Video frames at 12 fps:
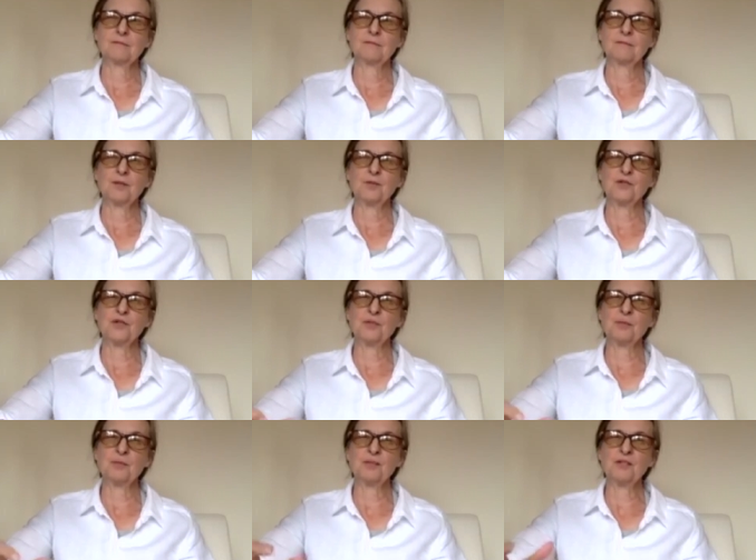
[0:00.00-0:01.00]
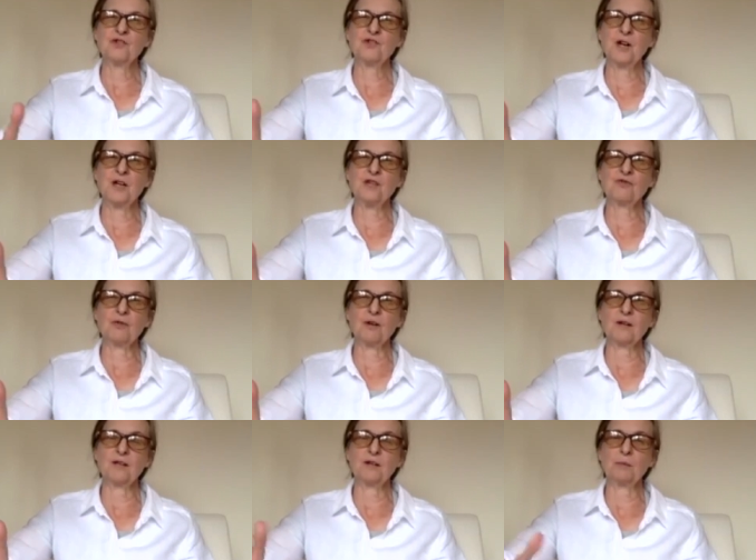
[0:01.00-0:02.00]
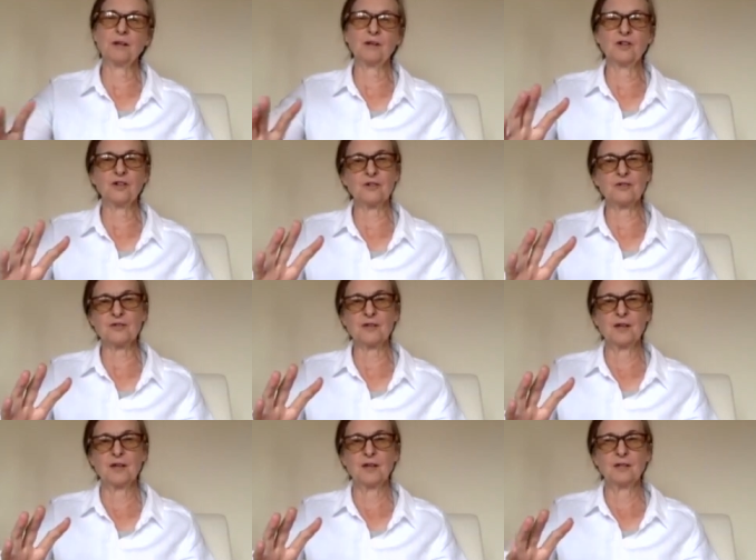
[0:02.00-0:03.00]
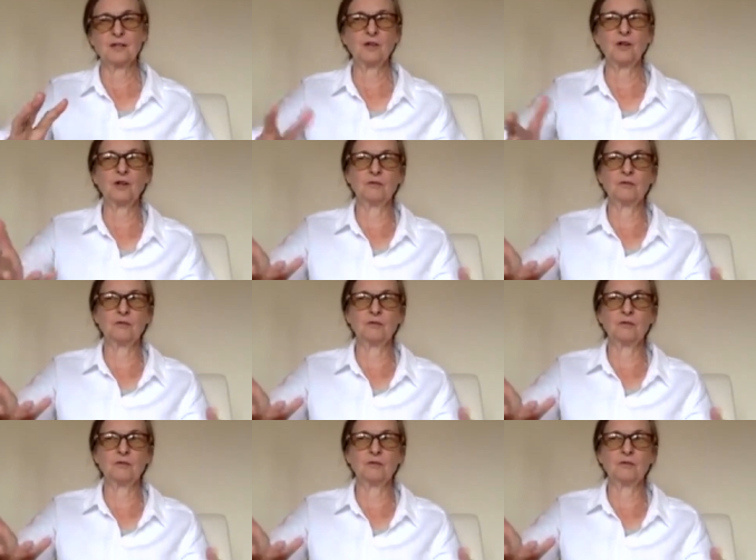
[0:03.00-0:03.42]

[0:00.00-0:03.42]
which is a bit strange, really, because, you know,